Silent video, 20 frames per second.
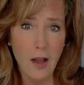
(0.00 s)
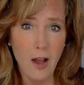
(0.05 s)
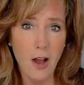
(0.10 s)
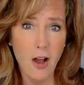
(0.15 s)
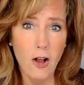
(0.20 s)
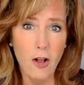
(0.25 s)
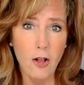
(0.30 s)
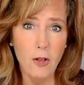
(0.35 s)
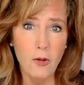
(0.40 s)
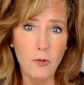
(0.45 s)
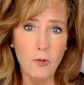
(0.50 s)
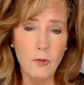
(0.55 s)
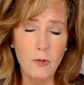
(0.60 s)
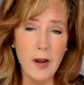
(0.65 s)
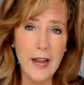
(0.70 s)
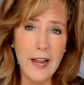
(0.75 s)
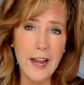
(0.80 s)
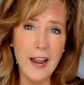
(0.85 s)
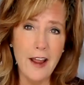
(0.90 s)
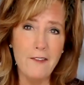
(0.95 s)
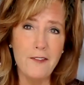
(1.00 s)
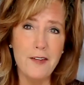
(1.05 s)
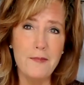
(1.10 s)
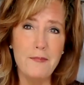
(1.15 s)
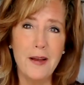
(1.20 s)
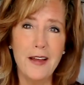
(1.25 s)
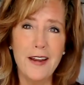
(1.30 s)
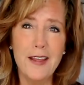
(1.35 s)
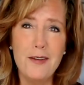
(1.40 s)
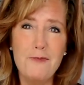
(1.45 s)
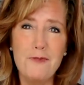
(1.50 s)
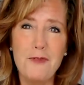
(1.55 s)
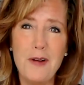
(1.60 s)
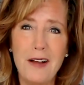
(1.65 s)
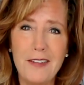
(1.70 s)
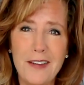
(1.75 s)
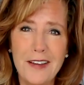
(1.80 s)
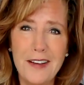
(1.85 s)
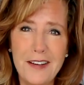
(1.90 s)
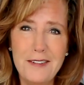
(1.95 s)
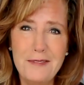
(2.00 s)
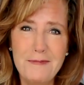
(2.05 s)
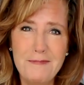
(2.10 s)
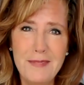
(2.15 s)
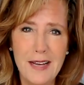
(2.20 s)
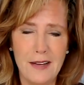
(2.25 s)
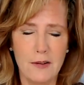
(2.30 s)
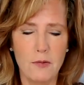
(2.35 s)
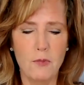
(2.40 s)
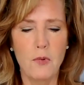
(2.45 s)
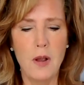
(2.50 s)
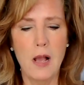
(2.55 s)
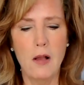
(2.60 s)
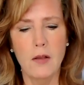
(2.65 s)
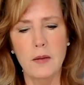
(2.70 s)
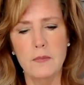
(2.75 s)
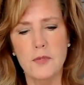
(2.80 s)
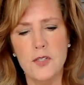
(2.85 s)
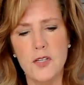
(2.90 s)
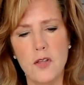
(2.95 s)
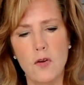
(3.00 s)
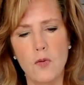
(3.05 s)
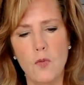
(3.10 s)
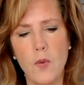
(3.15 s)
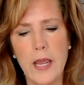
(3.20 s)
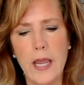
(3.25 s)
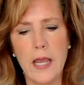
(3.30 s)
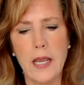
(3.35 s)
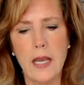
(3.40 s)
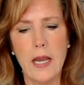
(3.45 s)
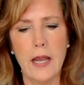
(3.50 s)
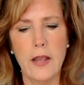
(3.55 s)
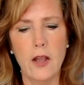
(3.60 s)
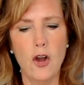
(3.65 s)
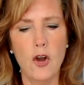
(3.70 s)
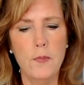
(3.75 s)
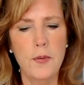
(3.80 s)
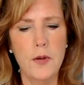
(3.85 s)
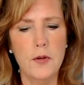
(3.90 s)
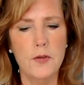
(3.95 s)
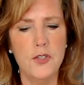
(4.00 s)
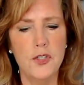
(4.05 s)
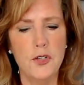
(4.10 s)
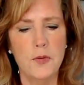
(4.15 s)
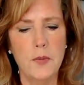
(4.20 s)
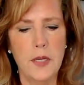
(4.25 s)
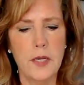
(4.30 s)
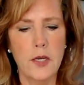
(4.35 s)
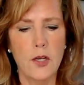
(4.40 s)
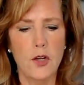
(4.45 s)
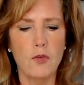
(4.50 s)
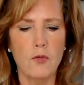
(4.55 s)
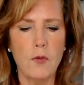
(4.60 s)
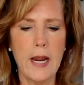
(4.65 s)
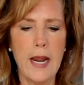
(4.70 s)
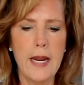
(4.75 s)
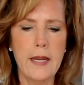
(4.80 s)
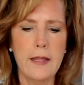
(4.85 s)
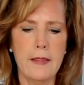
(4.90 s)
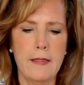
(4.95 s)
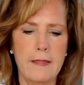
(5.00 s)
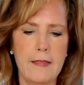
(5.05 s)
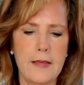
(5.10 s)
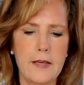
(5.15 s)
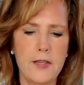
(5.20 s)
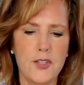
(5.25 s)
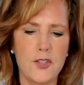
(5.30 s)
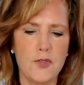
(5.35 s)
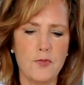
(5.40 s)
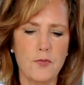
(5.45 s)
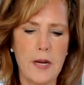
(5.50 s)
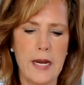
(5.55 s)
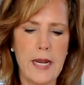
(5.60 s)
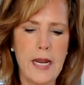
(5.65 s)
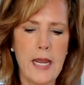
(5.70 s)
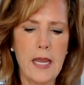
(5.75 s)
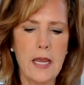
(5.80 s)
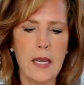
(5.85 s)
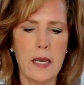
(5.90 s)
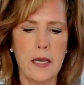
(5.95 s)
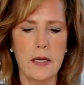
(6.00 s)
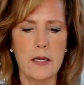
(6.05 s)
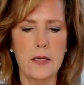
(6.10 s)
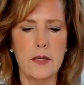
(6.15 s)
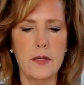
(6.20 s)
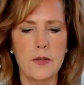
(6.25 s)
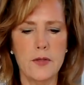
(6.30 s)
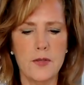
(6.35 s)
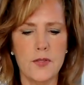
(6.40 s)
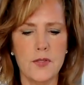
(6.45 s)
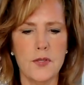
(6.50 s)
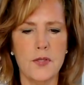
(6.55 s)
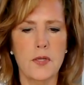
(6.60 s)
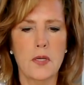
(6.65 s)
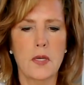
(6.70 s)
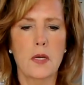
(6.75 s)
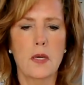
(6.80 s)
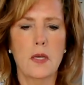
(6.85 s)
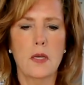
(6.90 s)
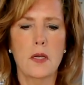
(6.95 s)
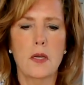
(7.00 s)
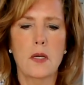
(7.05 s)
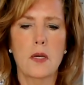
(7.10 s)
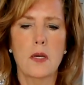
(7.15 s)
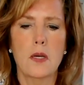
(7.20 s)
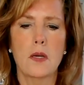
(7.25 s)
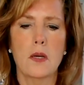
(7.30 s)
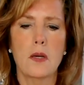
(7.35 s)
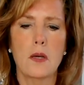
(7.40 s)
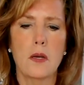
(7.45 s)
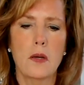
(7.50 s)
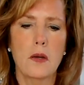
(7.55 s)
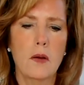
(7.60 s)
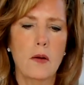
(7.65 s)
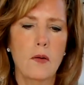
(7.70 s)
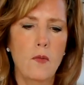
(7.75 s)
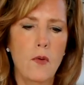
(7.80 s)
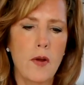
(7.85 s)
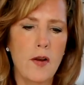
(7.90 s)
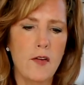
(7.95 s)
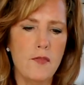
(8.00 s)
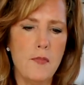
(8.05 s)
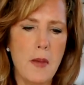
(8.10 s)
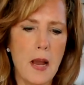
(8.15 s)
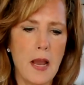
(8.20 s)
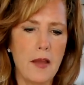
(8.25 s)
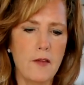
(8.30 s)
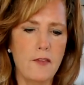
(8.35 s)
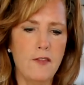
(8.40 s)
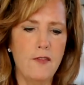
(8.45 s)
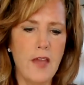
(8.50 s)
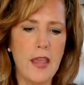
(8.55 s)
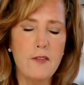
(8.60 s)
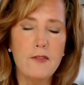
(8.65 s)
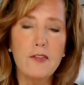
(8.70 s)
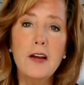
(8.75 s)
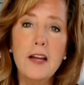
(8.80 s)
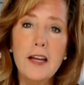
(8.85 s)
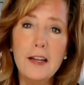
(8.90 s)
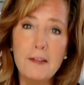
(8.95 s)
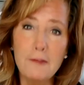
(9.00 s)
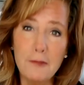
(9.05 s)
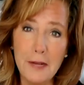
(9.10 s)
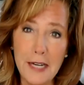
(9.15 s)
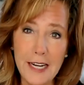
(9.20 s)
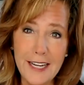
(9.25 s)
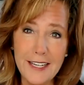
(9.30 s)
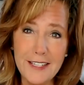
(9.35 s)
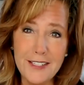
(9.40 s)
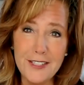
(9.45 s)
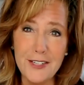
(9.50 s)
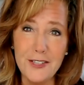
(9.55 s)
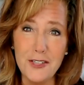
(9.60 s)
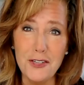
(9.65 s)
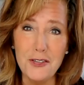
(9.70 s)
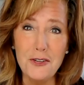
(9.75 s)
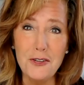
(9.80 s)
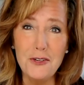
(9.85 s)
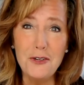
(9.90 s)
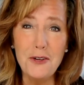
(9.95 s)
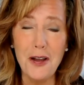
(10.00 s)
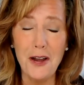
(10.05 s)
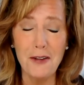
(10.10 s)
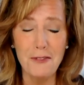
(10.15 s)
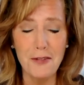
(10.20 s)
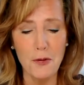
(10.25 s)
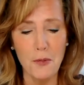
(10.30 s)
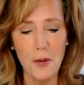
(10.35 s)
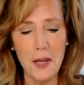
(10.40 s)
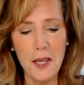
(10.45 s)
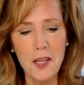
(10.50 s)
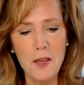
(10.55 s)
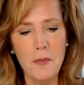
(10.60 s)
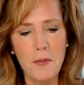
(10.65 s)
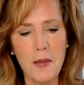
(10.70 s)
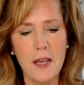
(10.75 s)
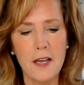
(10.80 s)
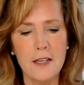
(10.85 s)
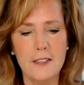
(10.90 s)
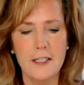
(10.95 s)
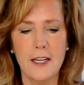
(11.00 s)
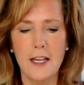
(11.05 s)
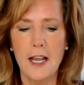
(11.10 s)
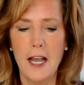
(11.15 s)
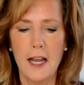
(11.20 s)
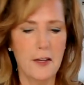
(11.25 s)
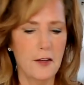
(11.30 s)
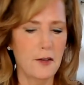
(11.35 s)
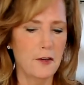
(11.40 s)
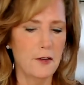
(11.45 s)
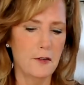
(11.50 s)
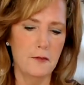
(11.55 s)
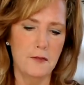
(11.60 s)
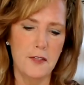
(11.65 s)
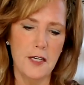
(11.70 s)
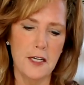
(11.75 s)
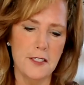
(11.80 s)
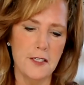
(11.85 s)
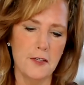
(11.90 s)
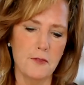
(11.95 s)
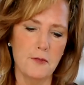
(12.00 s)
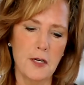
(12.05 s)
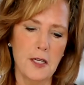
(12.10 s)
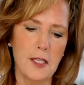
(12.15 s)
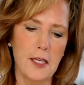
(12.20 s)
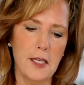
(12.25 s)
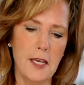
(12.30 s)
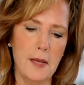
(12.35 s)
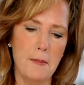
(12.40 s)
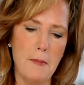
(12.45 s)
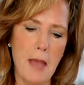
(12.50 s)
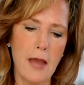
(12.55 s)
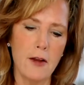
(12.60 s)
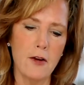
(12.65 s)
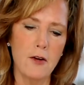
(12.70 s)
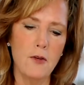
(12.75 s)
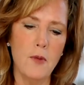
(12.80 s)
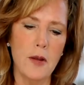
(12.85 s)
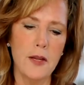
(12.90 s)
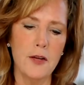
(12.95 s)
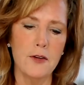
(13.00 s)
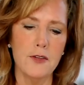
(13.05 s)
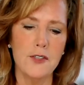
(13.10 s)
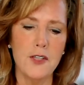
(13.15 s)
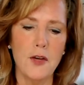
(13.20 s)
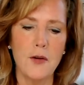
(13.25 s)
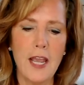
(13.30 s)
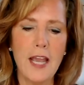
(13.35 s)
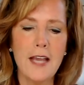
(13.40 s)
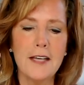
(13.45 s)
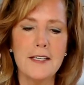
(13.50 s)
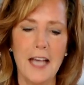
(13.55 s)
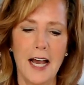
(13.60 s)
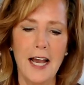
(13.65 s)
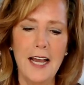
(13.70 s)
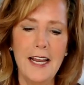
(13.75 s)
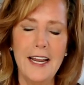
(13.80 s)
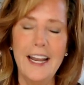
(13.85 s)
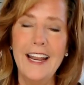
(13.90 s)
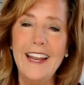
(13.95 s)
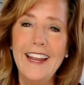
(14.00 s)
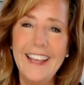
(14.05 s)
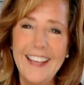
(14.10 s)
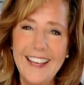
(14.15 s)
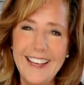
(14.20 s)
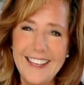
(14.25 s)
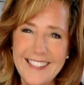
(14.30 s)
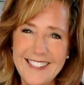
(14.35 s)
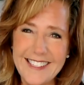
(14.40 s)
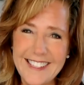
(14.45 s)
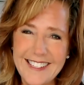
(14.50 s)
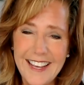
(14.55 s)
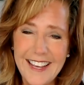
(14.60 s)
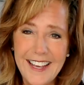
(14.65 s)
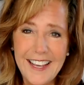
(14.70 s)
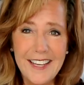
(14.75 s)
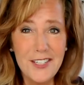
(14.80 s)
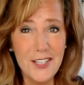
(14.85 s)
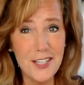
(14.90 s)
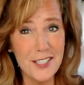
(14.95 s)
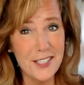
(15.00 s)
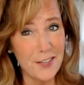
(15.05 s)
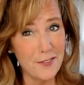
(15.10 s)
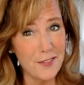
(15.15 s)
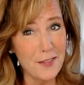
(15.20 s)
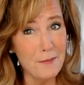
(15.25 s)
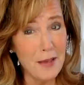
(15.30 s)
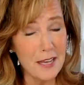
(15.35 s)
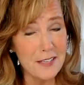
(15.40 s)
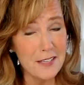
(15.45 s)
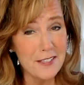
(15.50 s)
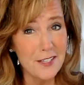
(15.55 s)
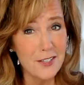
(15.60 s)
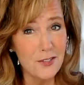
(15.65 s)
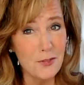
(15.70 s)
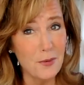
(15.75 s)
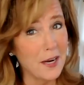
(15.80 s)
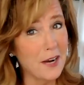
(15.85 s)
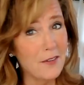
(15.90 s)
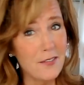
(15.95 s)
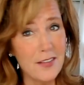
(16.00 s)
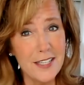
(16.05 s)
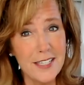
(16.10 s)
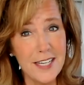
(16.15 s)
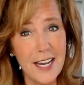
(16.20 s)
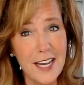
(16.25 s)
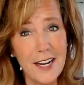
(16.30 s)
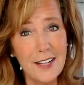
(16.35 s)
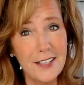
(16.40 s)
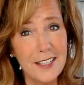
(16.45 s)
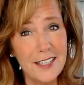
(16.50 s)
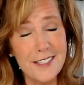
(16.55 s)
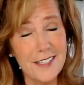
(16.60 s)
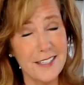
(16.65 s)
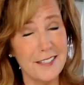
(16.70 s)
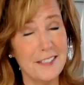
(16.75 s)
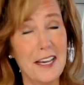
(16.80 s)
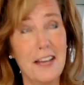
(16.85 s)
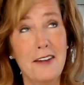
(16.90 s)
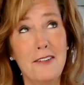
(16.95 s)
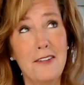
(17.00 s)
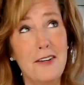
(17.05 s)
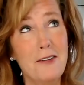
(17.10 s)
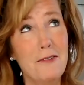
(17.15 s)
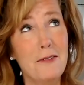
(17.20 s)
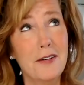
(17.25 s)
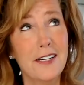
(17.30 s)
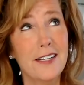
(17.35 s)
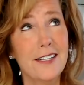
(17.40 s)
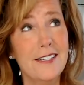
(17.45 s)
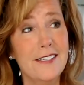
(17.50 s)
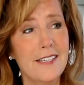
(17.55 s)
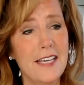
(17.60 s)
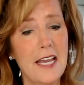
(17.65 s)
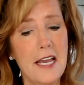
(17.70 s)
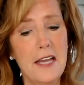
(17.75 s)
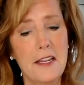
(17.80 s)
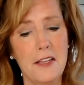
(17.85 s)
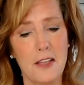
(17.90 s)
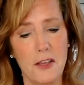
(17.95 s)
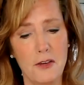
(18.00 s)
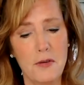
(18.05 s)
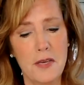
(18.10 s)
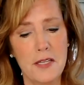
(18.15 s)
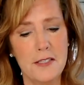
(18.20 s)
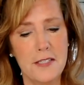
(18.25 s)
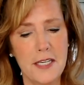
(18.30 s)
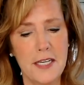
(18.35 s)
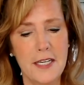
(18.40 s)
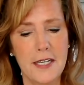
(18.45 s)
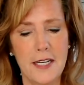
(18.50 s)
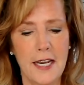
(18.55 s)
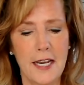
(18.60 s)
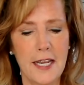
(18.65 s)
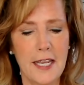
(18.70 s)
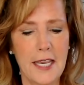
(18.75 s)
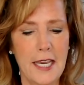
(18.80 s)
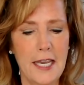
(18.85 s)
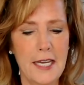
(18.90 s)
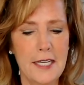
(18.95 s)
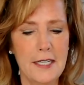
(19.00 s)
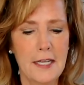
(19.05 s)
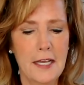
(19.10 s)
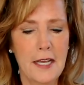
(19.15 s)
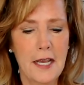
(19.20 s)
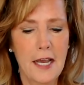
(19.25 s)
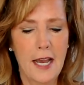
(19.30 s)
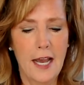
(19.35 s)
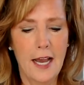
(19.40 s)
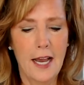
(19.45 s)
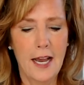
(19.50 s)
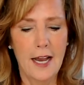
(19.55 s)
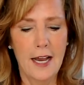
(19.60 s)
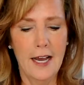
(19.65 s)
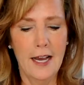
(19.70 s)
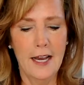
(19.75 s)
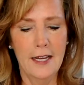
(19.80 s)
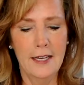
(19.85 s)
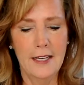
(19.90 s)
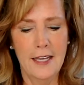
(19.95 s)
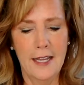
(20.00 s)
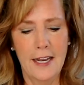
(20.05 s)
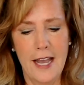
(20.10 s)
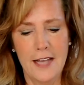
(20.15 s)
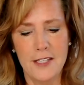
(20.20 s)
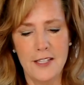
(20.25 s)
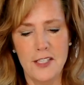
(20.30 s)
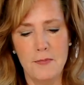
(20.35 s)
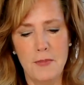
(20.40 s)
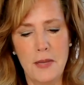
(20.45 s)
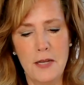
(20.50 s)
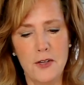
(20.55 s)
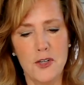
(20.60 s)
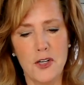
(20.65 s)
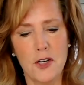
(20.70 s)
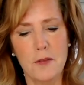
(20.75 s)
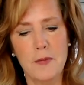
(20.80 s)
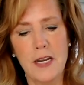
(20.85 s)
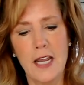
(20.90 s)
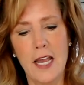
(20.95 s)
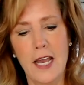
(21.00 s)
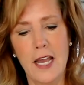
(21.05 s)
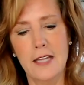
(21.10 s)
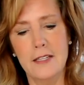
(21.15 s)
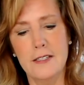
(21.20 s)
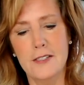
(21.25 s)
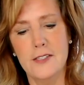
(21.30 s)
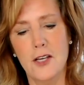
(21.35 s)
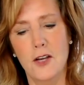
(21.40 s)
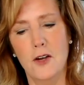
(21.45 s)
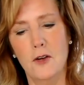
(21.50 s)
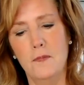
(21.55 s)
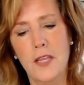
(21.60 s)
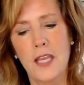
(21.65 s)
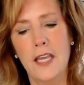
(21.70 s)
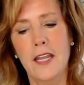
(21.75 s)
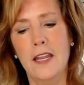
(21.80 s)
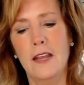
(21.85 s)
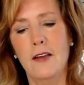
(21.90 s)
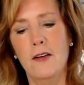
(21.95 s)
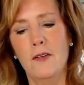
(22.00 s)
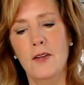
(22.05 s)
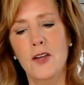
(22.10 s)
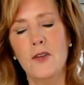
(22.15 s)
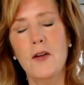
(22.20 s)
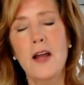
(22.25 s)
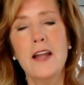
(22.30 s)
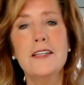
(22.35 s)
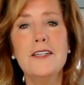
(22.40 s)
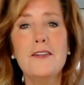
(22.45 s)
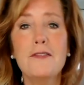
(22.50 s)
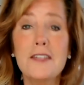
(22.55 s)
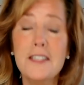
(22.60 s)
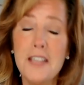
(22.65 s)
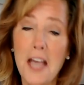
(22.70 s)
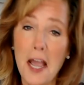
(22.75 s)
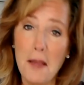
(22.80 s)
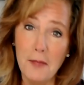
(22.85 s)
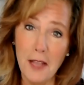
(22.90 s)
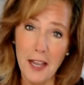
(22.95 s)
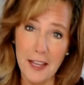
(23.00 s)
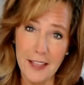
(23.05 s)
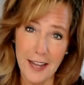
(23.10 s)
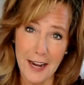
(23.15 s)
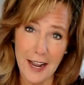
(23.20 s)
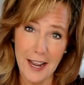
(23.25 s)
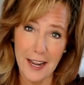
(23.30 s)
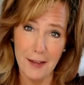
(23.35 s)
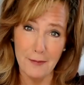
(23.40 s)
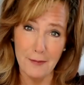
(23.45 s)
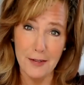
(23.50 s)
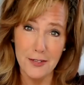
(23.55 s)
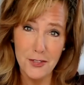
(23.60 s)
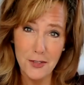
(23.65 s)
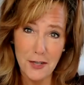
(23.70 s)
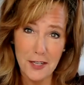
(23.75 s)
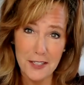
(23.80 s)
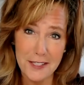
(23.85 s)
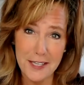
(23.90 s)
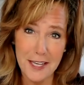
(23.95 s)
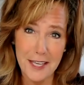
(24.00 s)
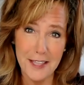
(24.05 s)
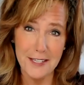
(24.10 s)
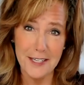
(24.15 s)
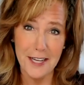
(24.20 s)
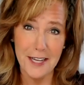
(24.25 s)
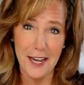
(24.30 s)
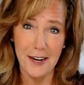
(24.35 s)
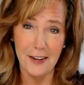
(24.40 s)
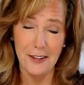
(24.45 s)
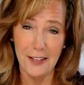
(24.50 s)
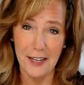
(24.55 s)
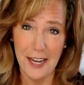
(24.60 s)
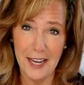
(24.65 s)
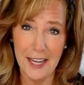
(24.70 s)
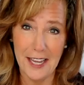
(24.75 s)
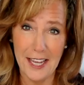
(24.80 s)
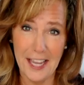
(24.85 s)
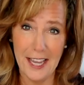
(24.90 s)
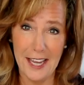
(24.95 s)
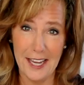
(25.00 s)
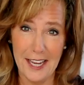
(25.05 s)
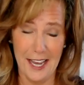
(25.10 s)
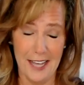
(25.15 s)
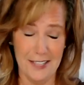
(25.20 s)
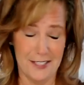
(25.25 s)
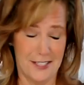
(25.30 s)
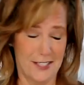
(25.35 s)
All right, everybody, welcome. Welcome to the week. I hope you're doing great. This reading is one of my favorite readings to do every week because it kind of doesn't really matter what your zodiac sign is. Just if the message, whatever the title is, because I don't know what it is yet, you can see it, I can't. Uh, it hasn't been determined yet. So, oh, you're on a different timeline than I am because you can see the title and I can't yet.